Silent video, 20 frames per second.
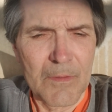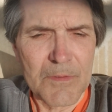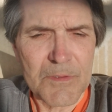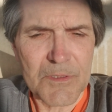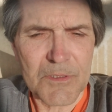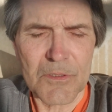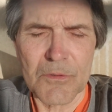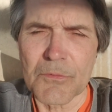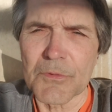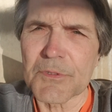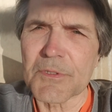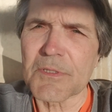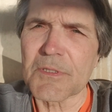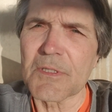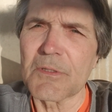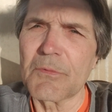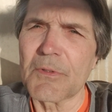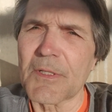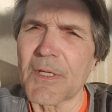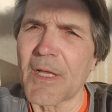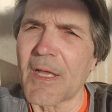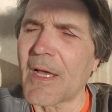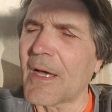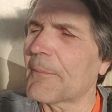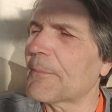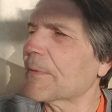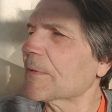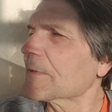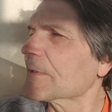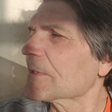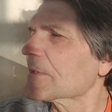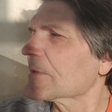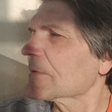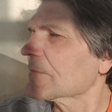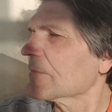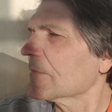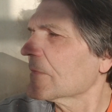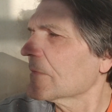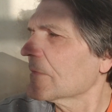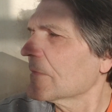So we'll see what happens.
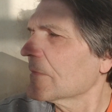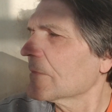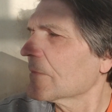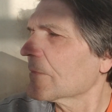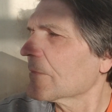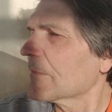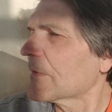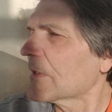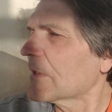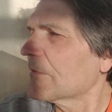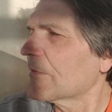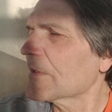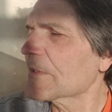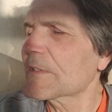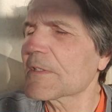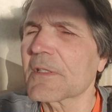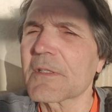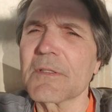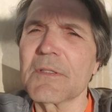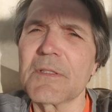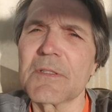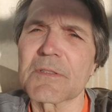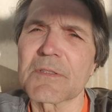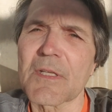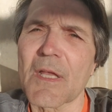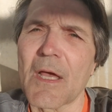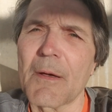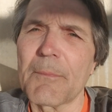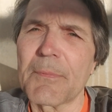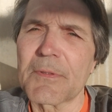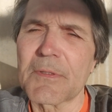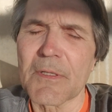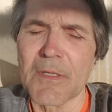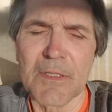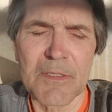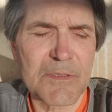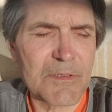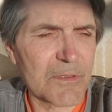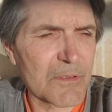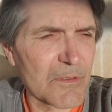But physically, his
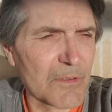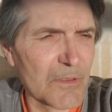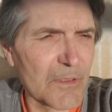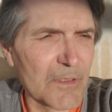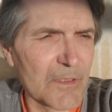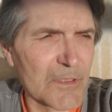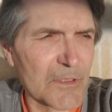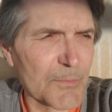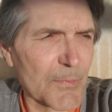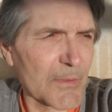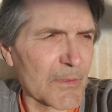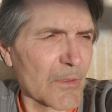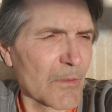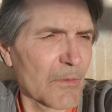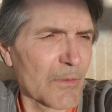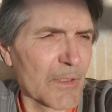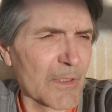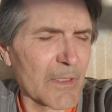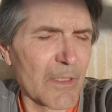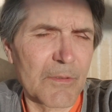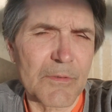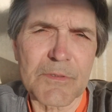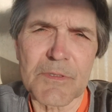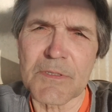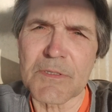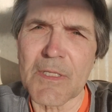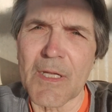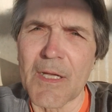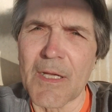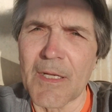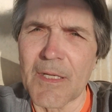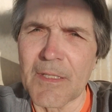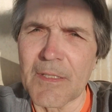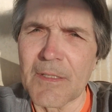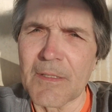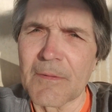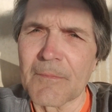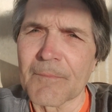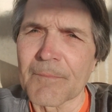appetite's good. He's been going outside.